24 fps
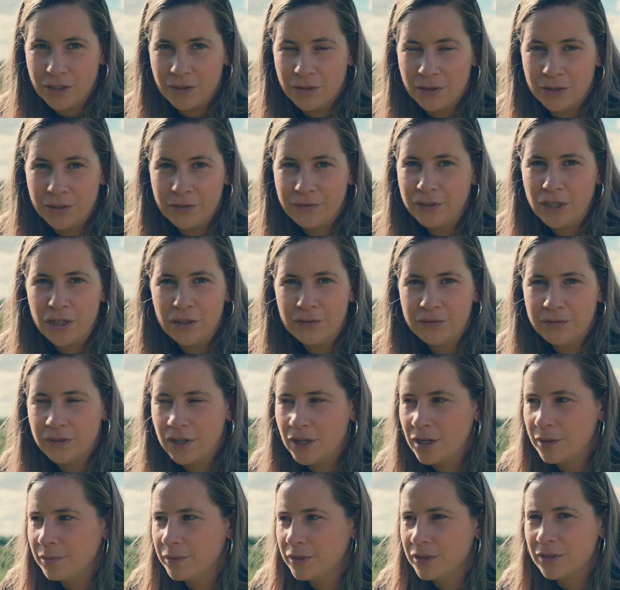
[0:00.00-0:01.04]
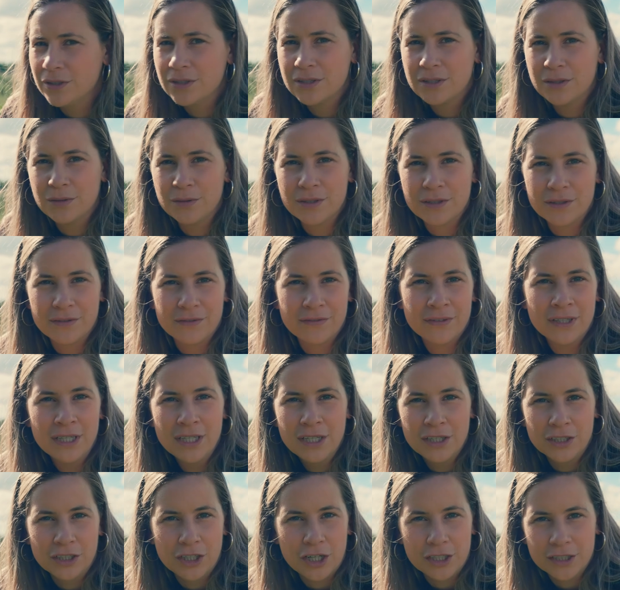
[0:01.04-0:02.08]
On a flower farm there's loads of
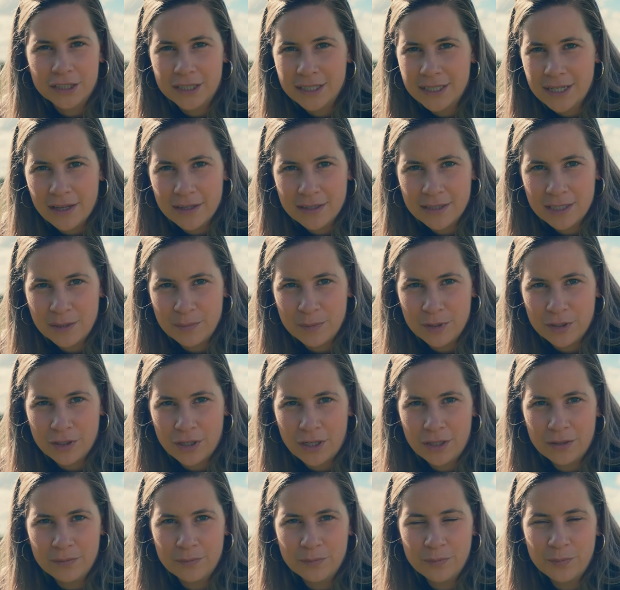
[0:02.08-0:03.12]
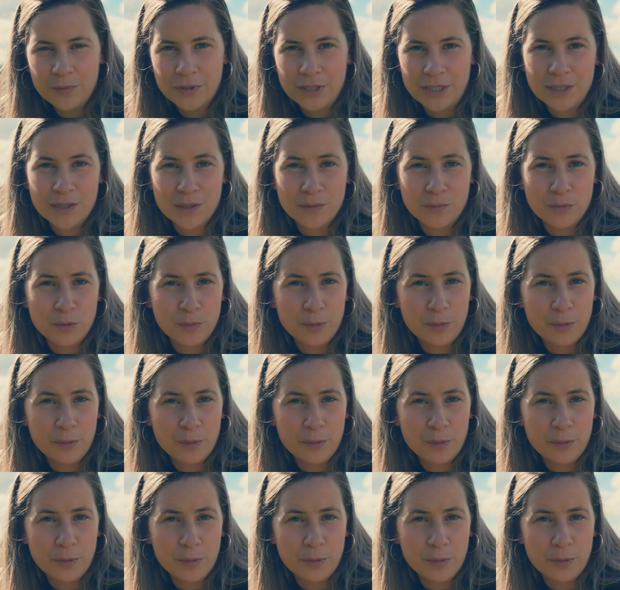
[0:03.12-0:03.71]
garden tasks to be done. Pretty soon we'll